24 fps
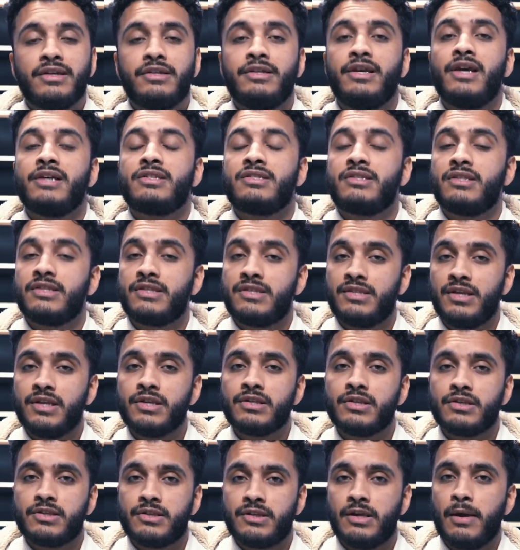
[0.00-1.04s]
Yes, this
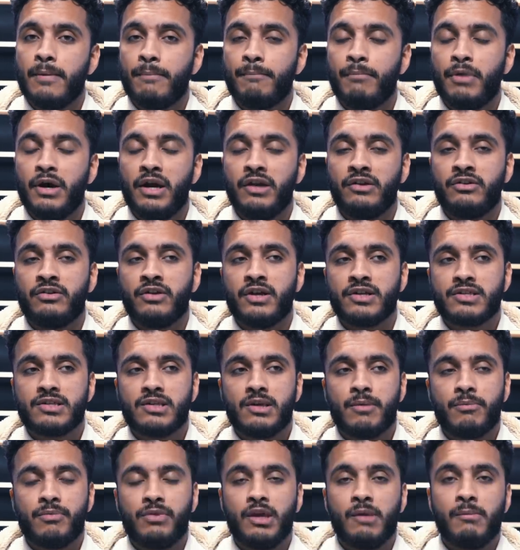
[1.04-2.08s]
seasons it, but it does
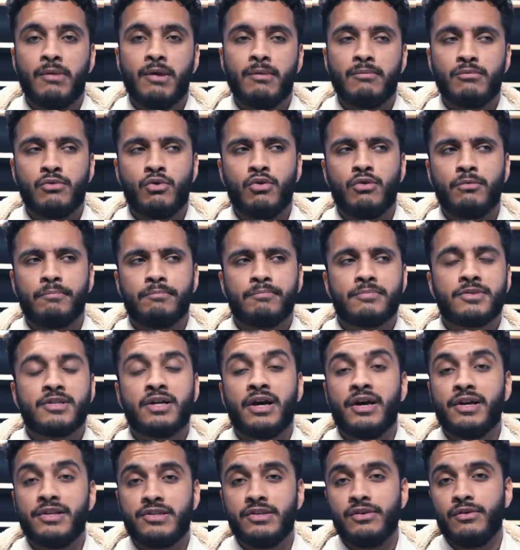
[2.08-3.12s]
something a bit more
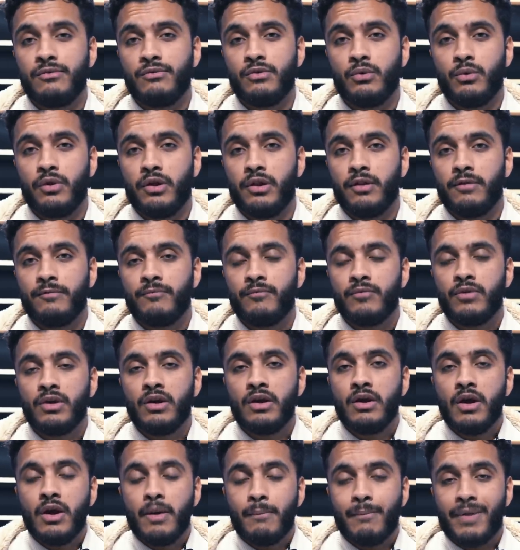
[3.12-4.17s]
sciencey, if you will.
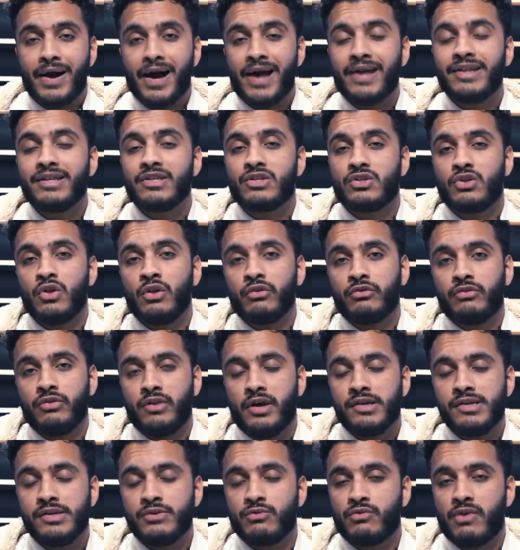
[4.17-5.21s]
By adding salt to the
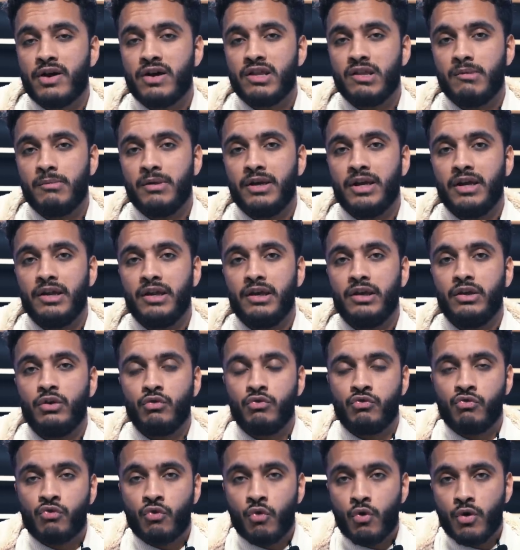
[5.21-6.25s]
onions right at the beginning, you're
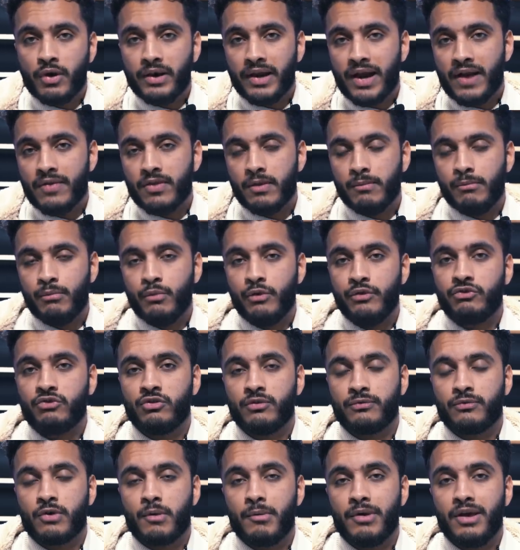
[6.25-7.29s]
drawing out the
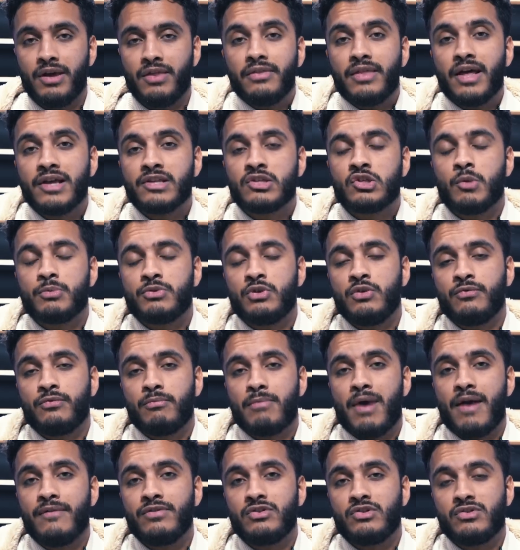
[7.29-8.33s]
moisture from it. That stops you from
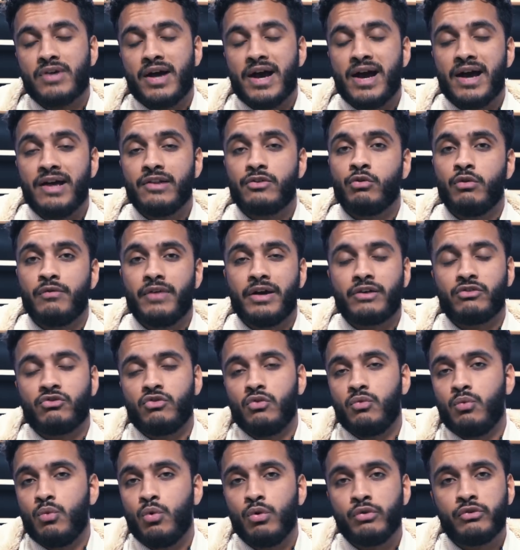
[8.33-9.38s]
having to add sort of
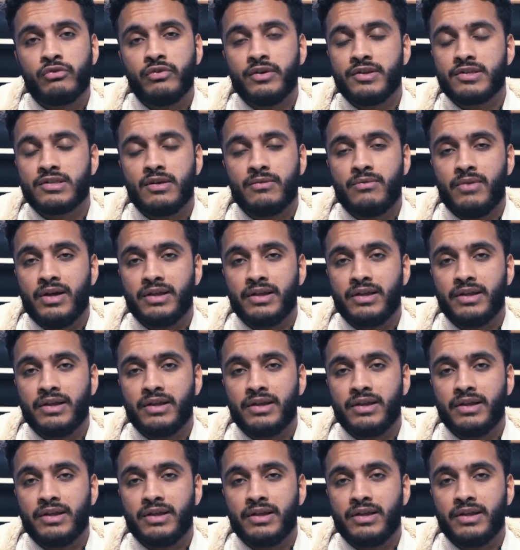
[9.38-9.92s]
extra water and stuff